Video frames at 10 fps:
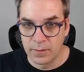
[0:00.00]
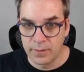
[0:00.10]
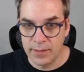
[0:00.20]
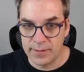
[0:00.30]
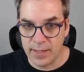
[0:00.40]

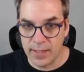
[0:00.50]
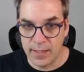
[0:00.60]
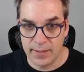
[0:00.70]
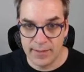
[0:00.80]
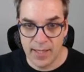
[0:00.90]
This
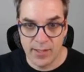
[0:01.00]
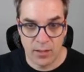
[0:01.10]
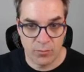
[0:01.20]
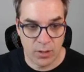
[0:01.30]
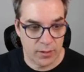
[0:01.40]
guy,
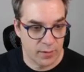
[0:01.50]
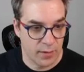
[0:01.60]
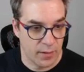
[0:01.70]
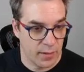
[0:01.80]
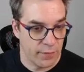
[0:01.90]
Daniel
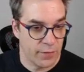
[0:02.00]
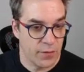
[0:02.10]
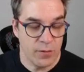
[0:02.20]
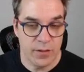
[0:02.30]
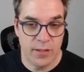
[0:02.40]
Roth. If
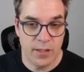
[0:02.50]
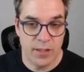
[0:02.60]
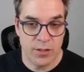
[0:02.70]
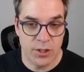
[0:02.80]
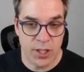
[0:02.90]
you
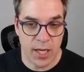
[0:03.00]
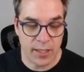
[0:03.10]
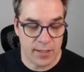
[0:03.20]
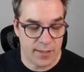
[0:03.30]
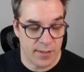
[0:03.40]
didn't check
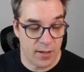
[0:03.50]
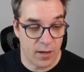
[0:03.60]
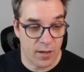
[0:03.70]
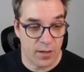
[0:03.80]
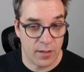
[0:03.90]
his
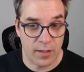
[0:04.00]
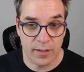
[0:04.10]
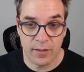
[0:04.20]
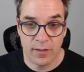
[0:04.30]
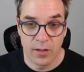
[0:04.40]

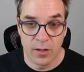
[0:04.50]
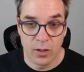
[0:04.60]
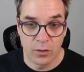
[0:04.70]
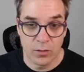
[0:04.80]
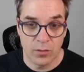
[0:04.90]
like
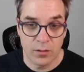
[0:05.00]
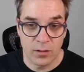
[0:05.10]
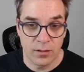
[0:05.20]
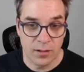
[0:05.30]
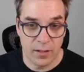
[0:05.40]

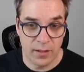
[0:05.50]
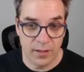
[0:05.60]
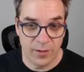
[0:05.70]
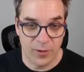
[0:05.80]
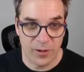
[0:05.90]
Google
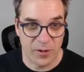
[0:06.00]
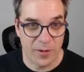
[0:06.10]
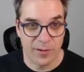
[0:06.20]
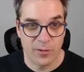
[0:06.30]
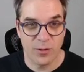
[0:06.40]
or
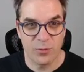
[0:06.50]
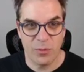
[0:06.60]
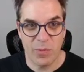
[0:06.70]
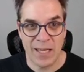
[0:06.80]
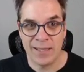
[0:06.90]
Google
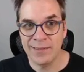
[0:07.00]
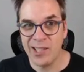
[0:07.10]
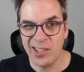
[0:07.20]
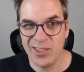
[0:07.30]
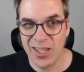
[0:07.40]
with Bing,
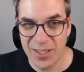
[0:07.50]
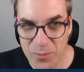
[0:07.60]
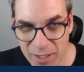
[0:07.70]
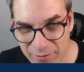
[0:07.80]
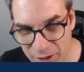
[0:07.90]
DuckDuck,
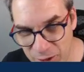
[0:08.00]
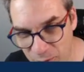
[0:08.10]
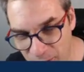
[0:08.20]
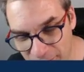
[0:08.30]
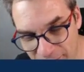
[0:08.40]
whatever you
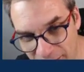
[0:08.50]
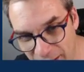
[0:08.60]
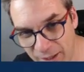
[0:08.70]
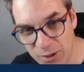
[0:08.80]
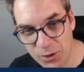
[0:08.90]
want,
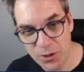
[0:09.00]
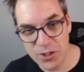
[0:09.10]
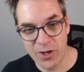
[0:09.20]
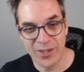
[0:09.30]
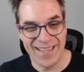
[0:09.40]

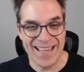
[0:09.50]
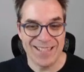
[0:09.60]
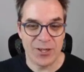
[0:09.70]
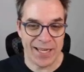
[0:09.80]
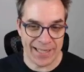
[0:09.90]
search on
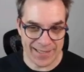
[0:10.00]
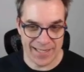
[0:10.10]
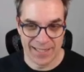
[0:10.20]
internet